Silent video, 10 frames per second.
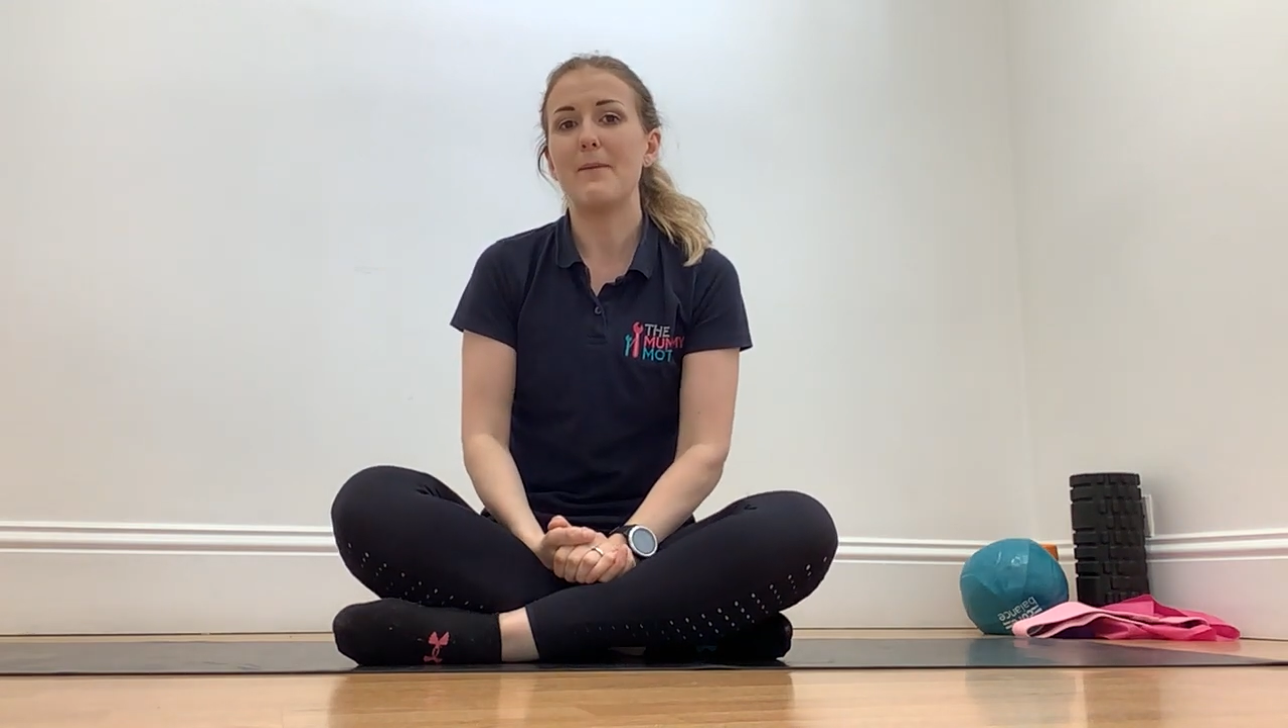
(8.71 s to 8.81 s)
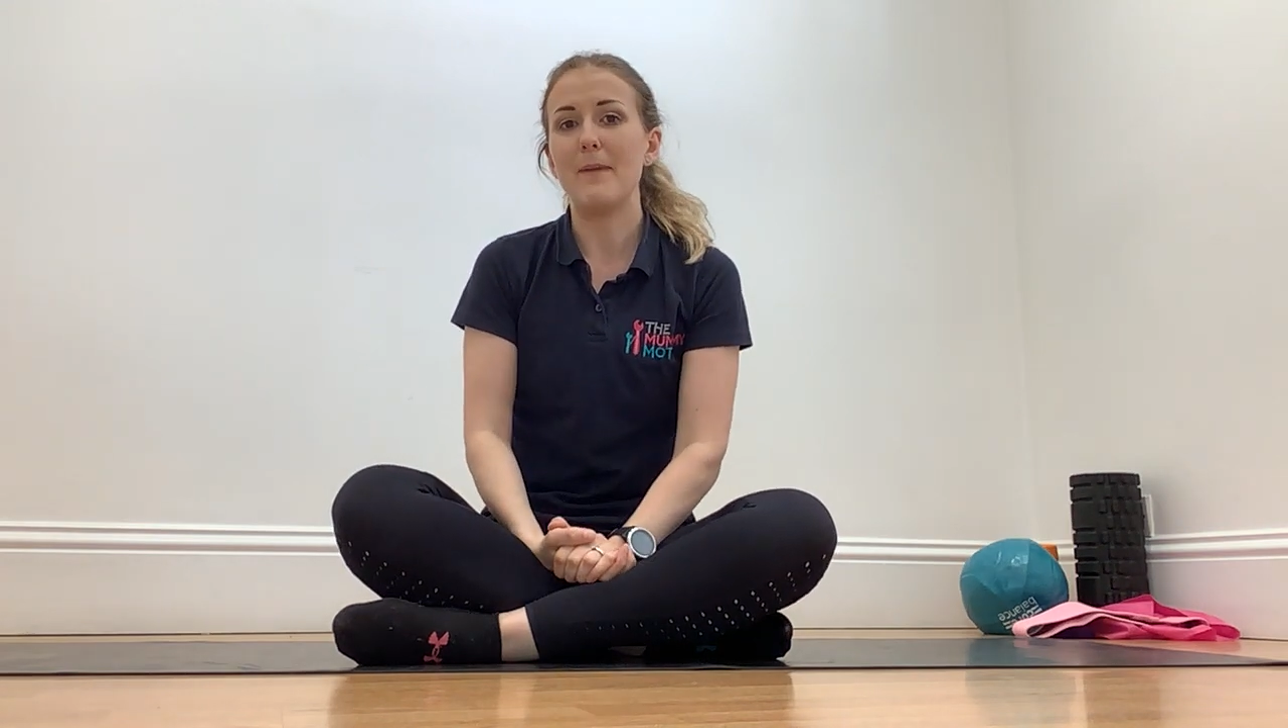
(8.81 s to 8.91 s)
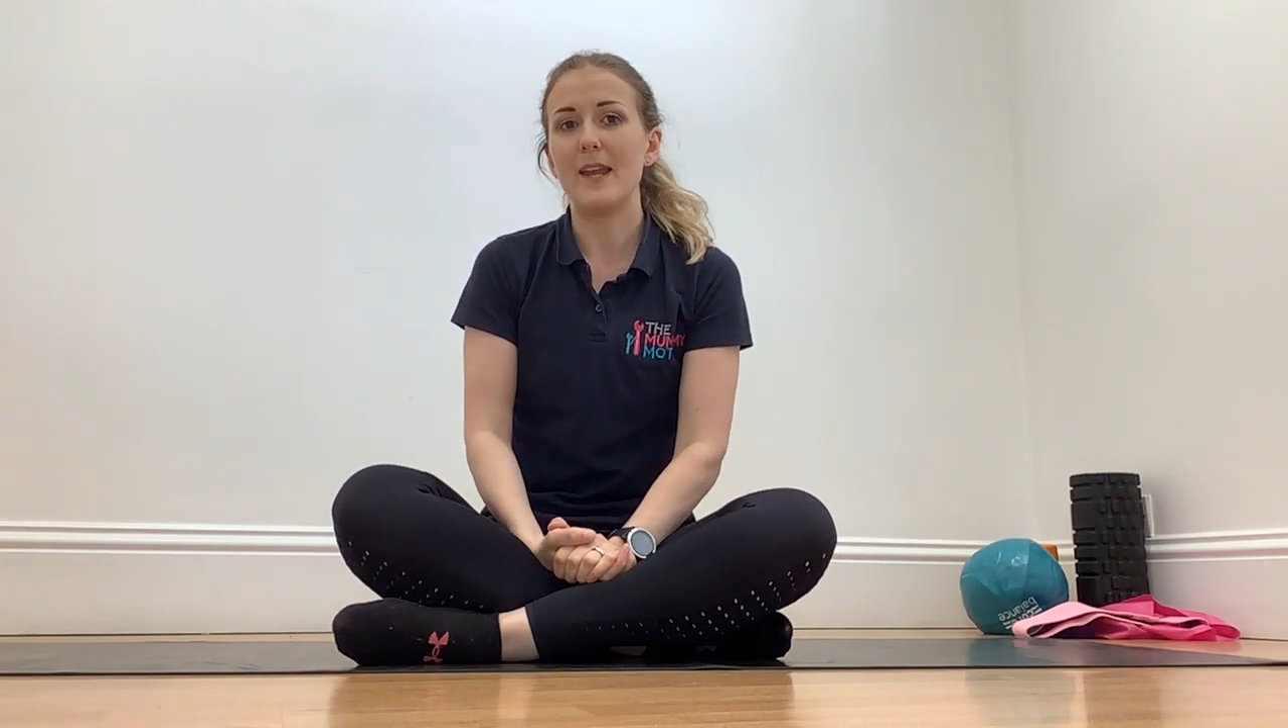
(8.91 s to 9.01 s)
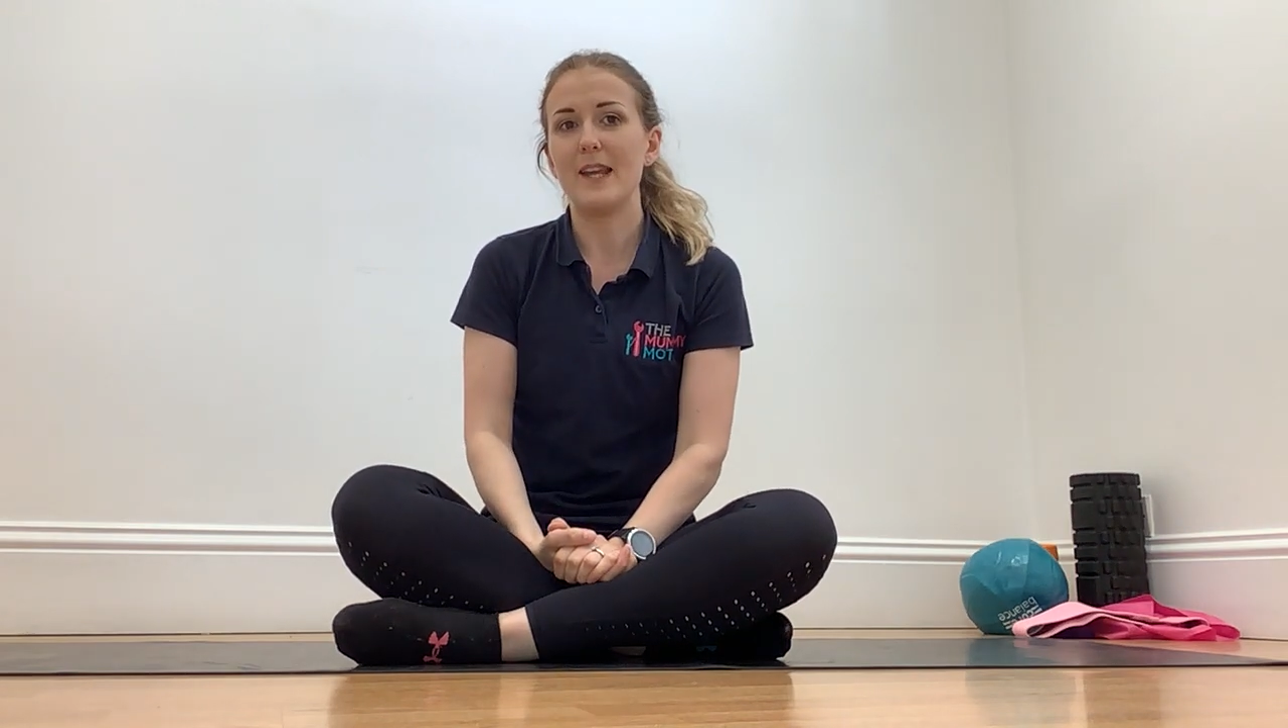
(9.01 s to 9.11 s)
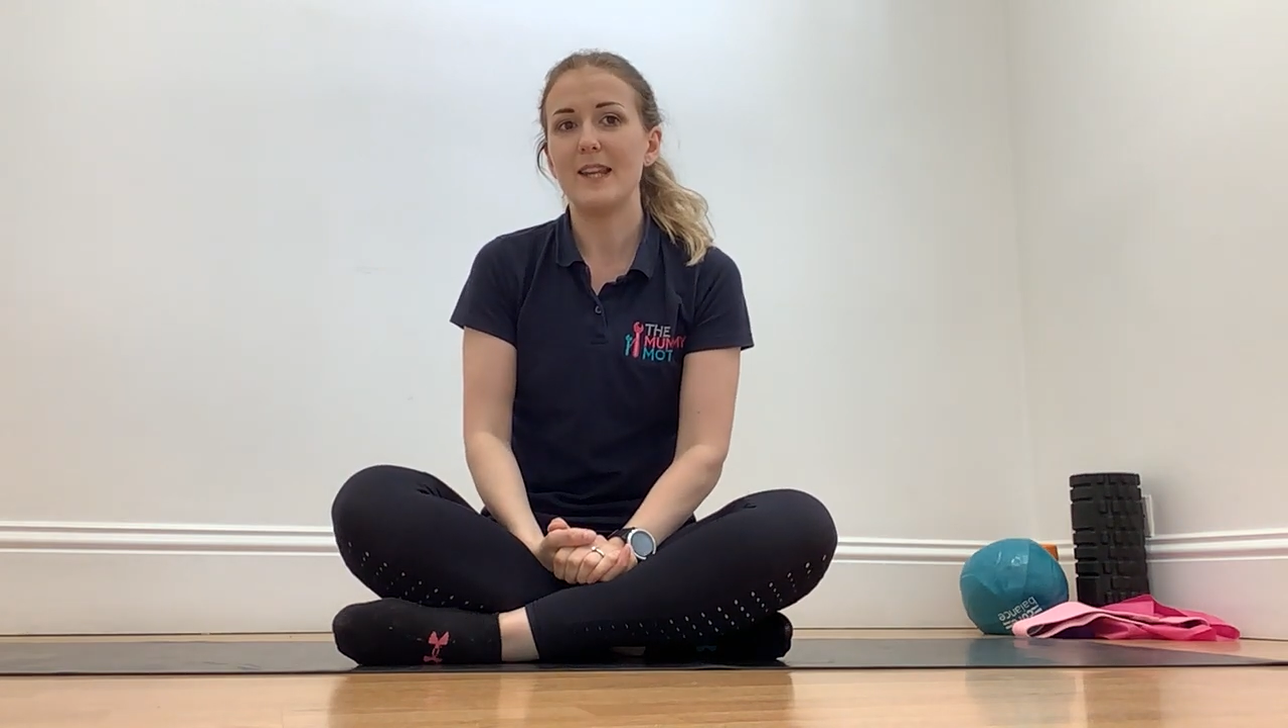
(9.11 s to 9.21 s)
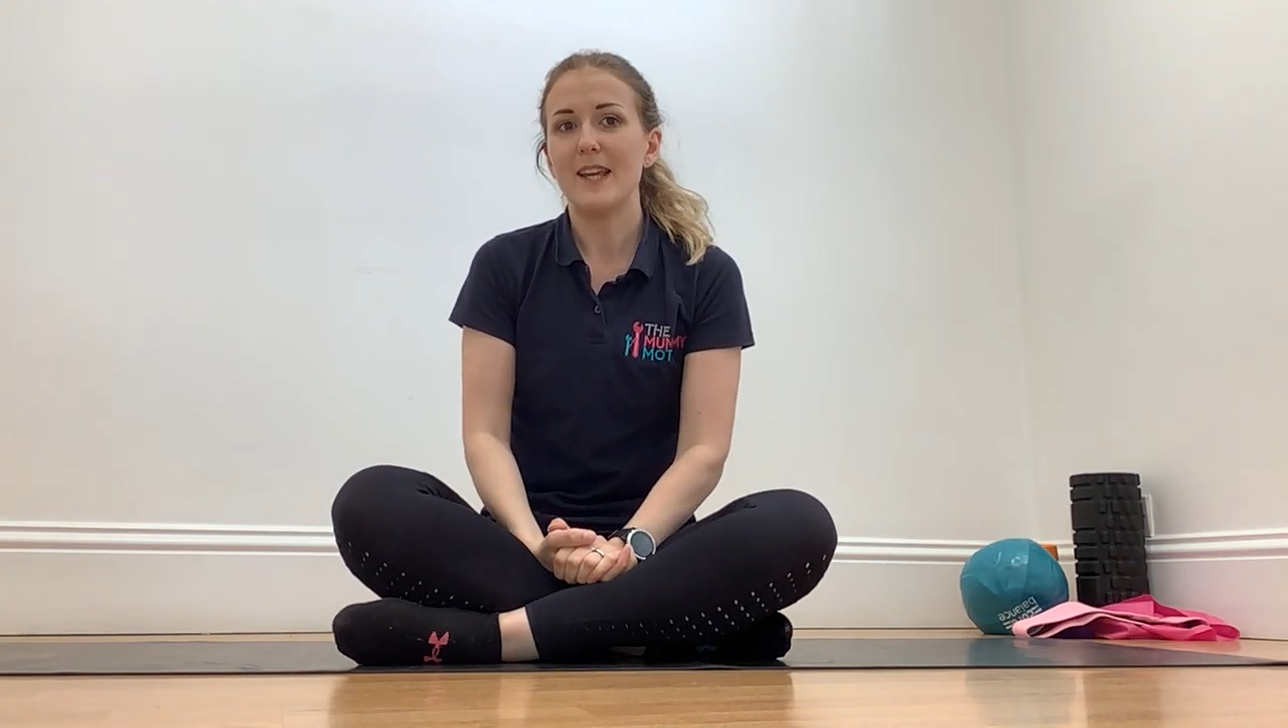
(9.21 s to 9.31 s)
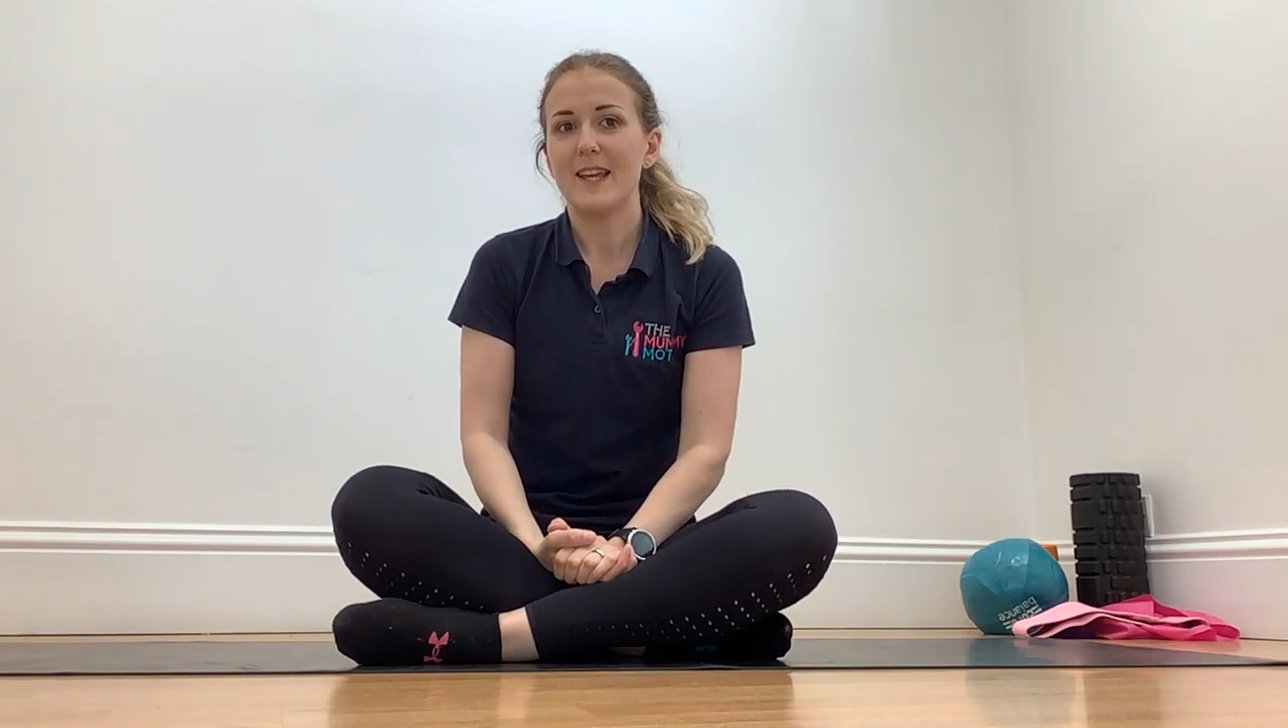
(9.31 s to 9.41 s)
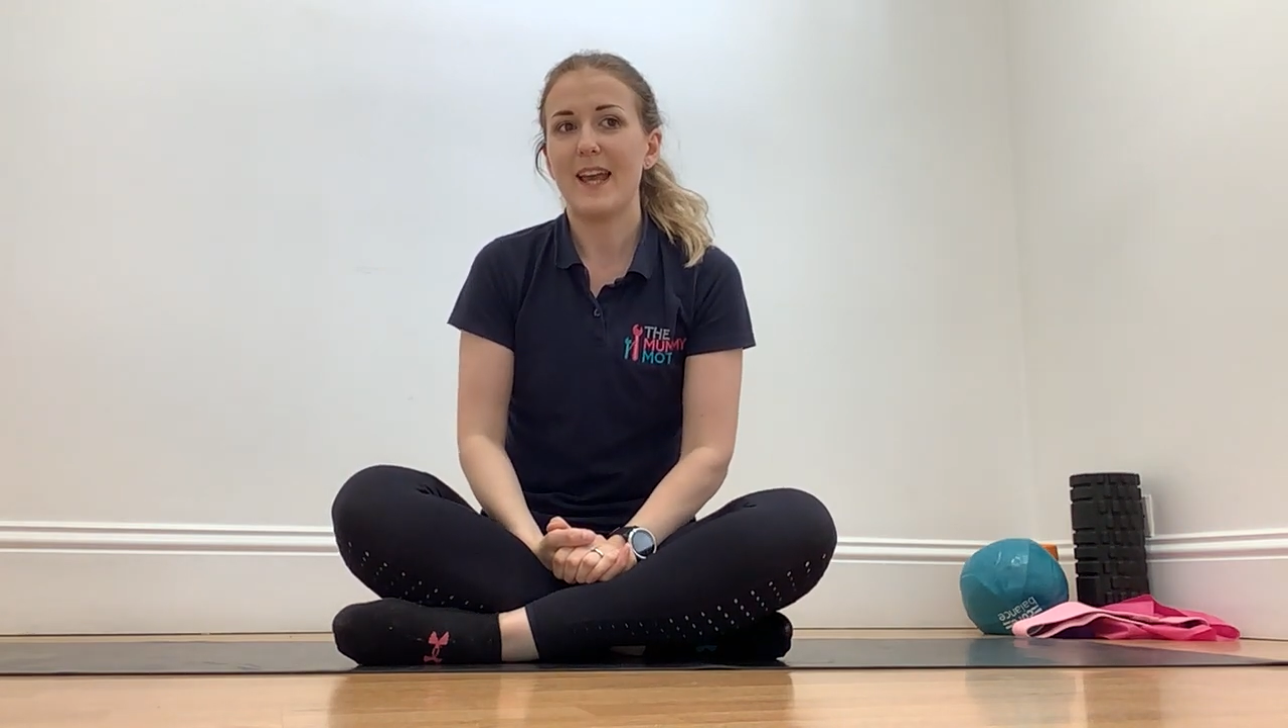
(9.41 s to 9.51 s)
mean